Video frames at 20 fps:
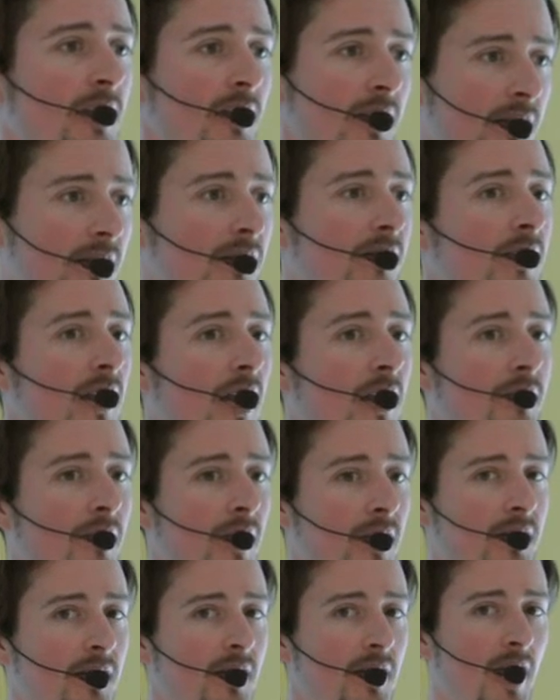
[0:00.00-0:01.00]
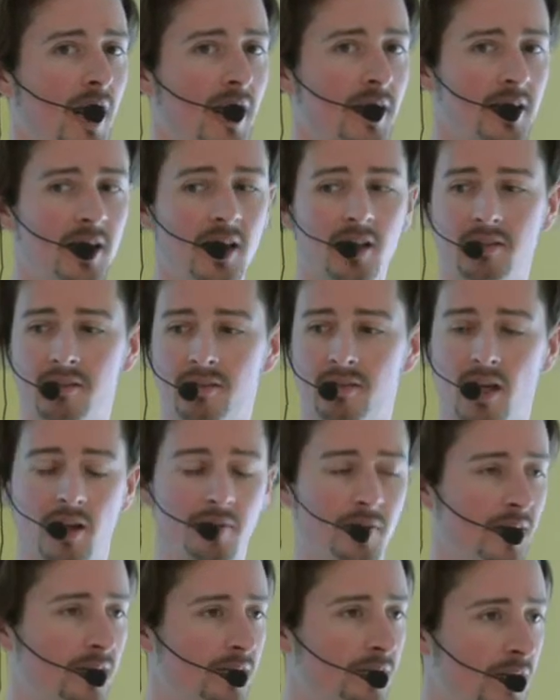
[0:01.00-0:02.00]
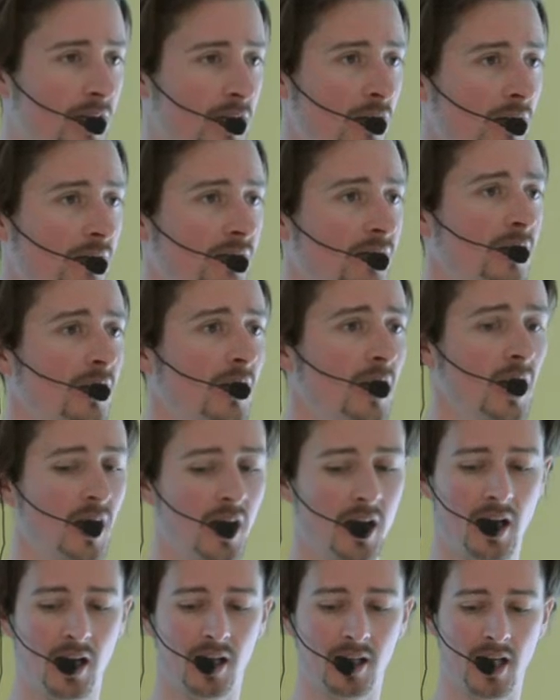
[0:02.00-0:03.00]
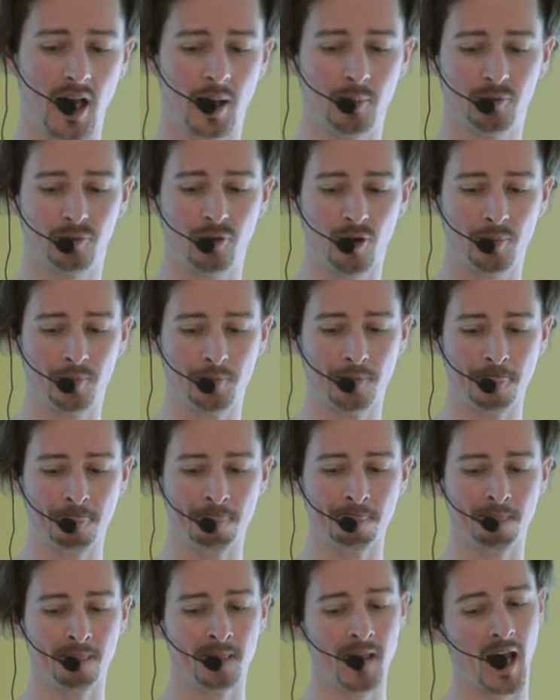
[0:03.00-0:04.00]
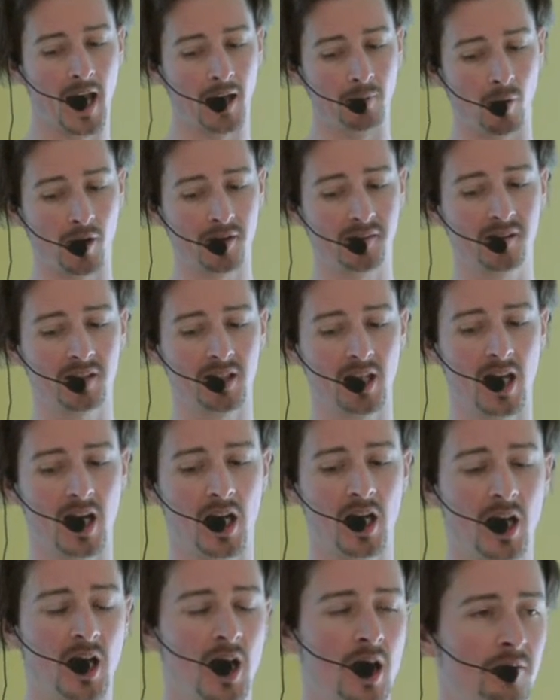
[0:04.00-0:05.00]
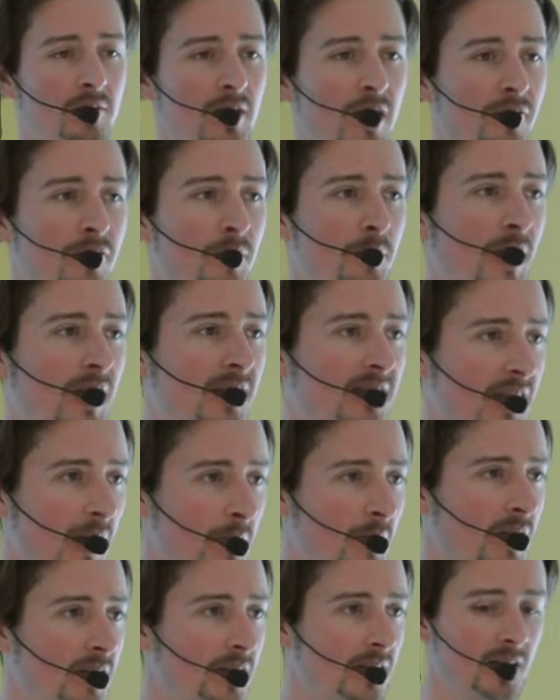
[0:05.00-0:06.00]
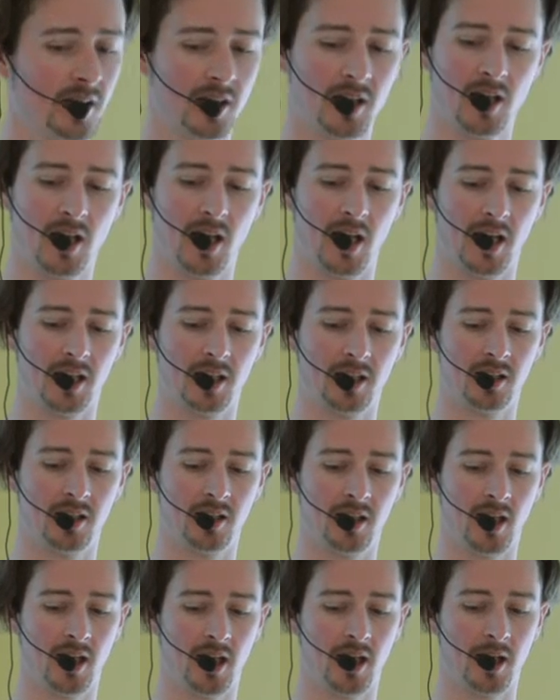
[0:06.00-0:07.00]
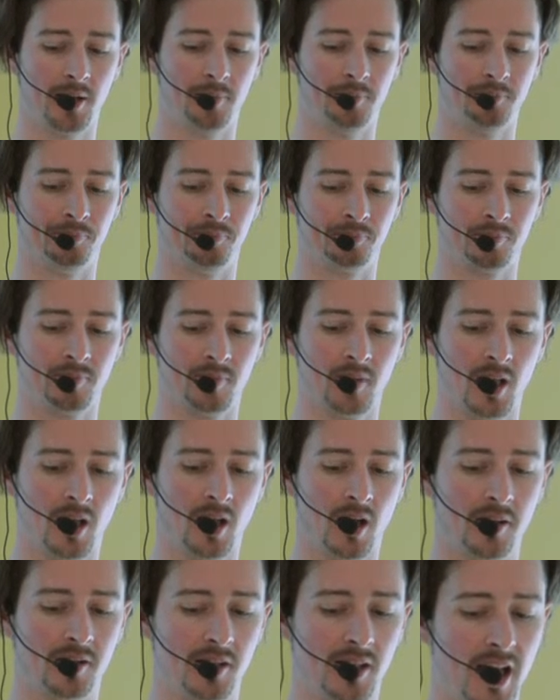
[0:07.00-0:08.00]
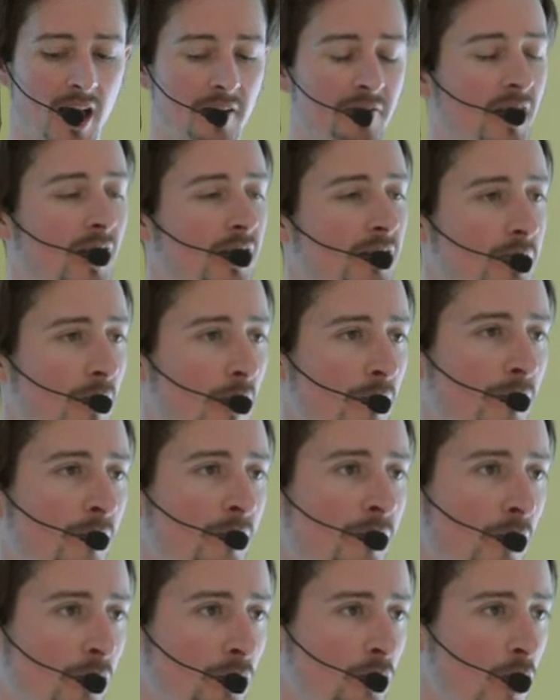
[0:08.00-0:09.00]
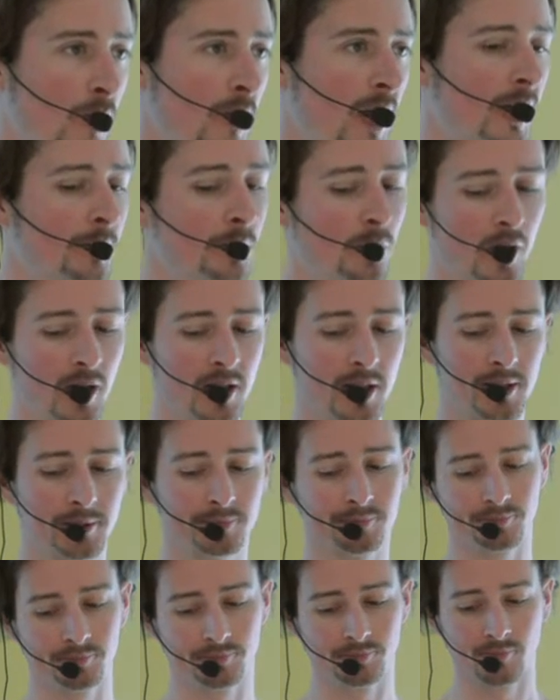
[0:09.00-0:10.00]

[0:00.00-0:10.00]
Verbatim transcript: This is like where the ideas, uh, where the videos uh, came from. And once a year, we have a big summit in, um, the 11th and 12th of October in Berlin.